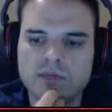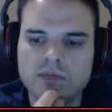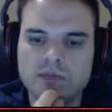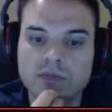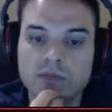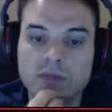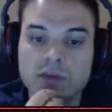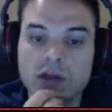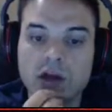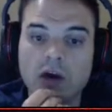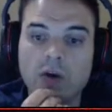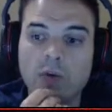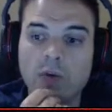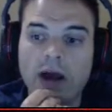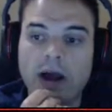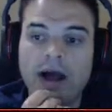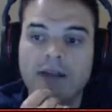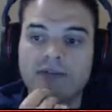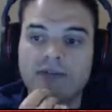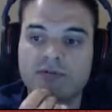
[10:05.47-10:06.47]
Oh wow,
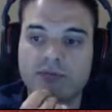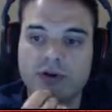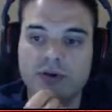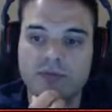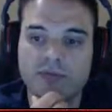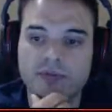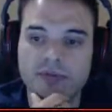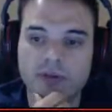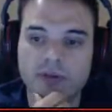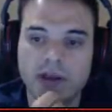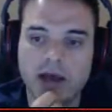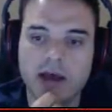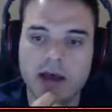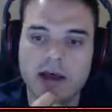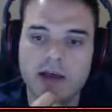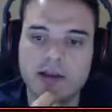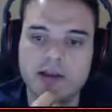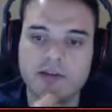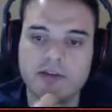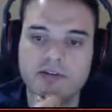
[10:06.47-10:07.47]
this
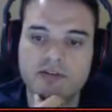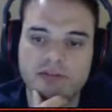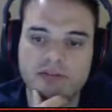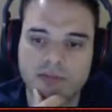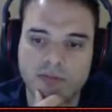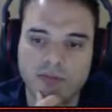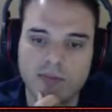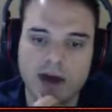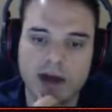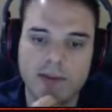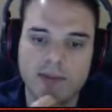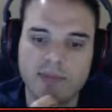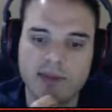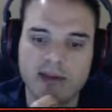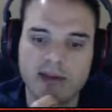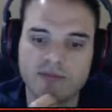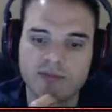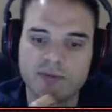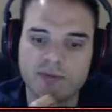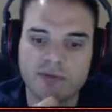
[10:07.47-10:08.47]
Rotom might be
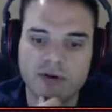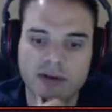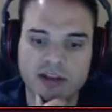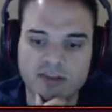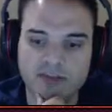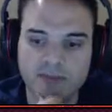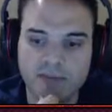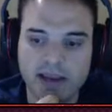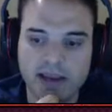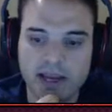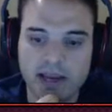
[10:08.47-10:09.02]
actually running speed.